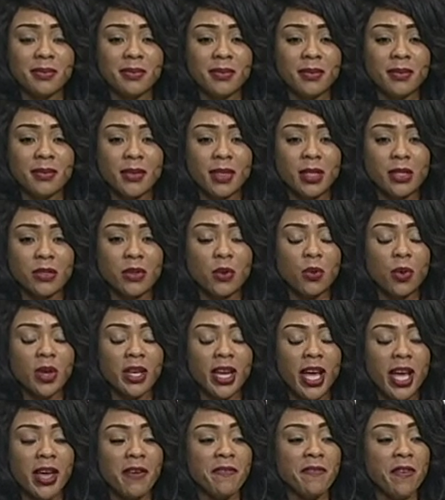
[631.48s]
So
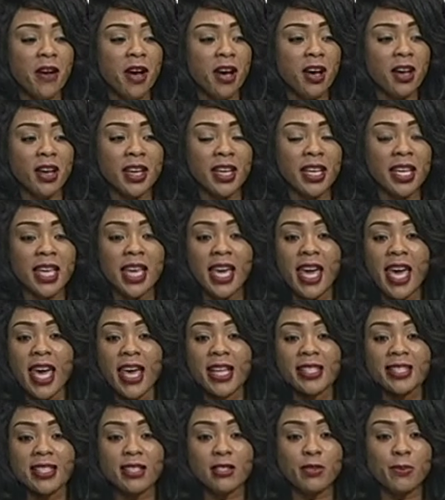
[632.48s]
whatever
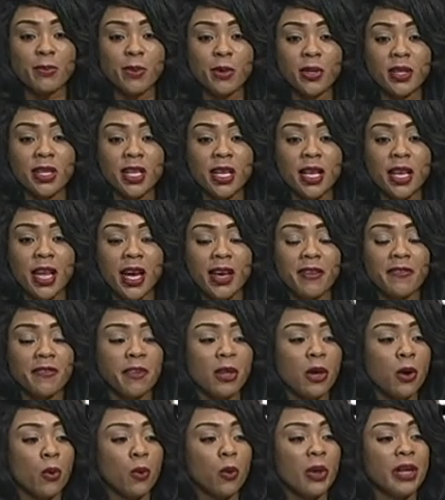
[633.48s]
curse is upon their life,
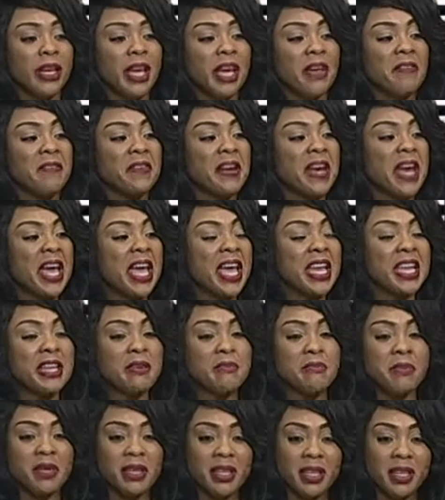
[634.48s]
whatever
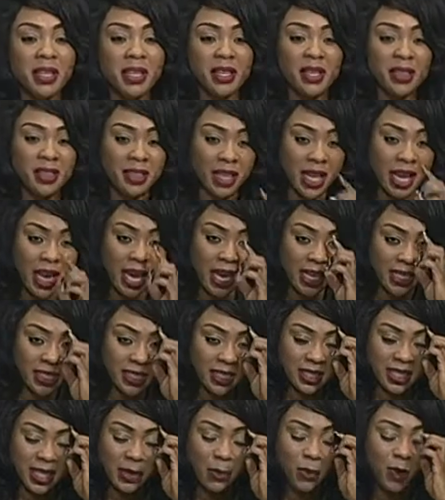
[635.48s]
enemy they are
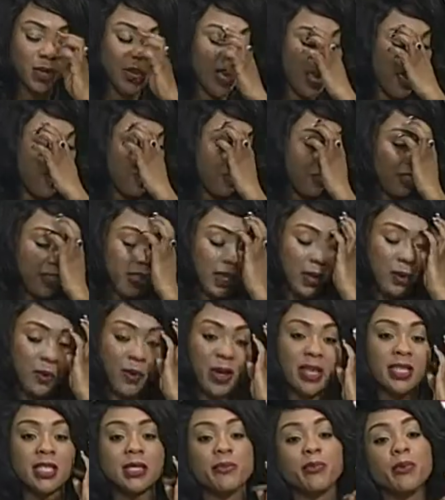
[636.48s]
under, whatever they are
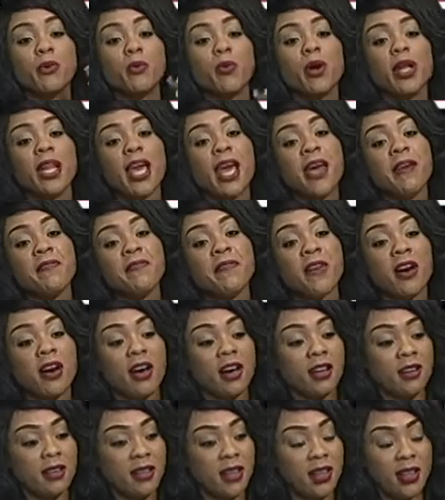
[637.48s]
worshiping,
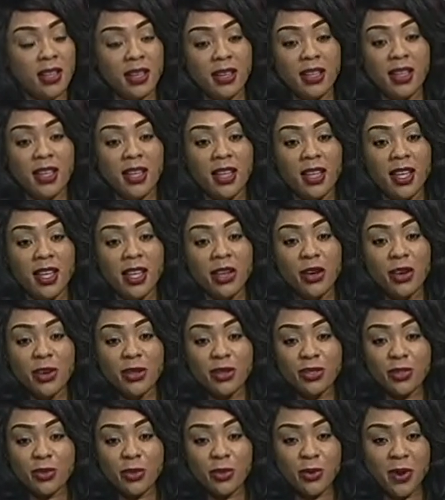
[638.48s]
whatever, it
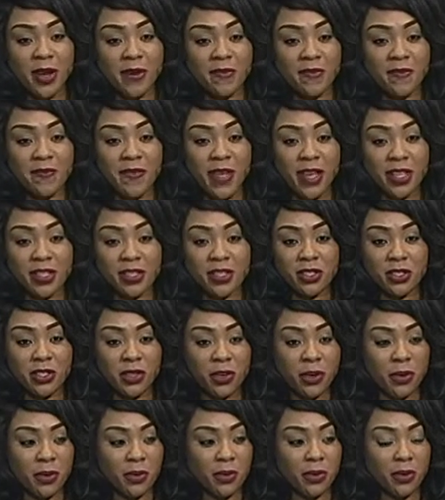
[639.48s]
also affects
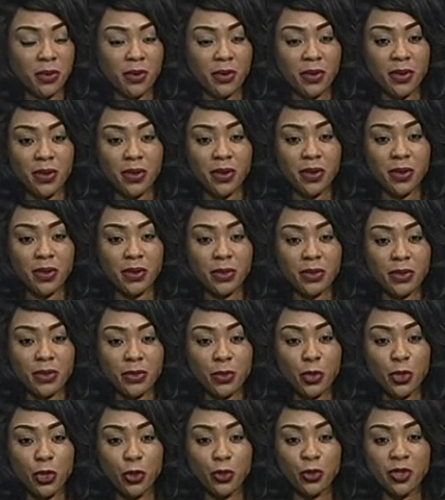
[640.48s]
you.
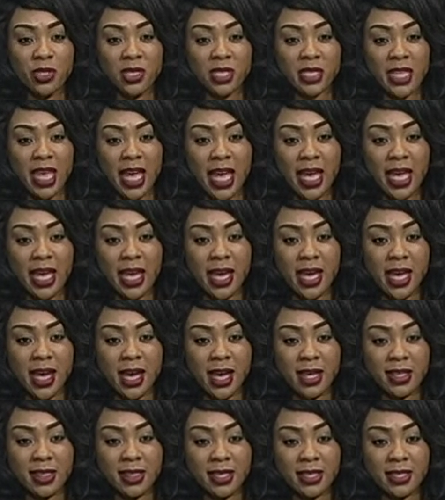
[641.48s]
So you stay
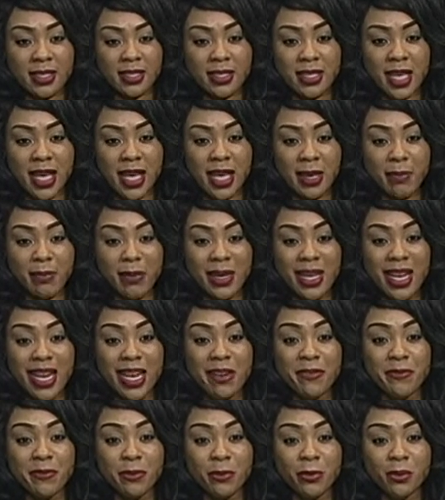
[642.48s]
at the same
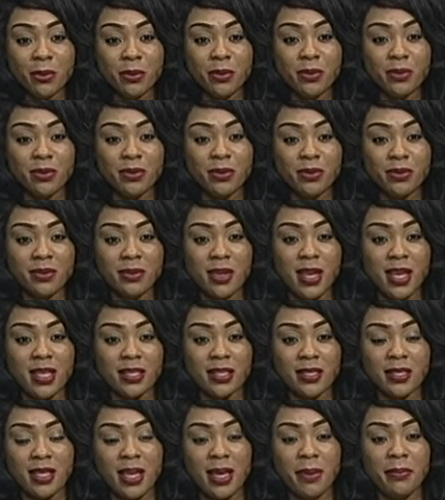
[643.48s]
level
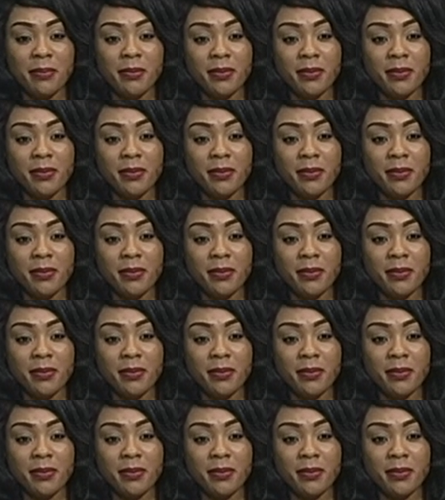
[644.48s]
as them.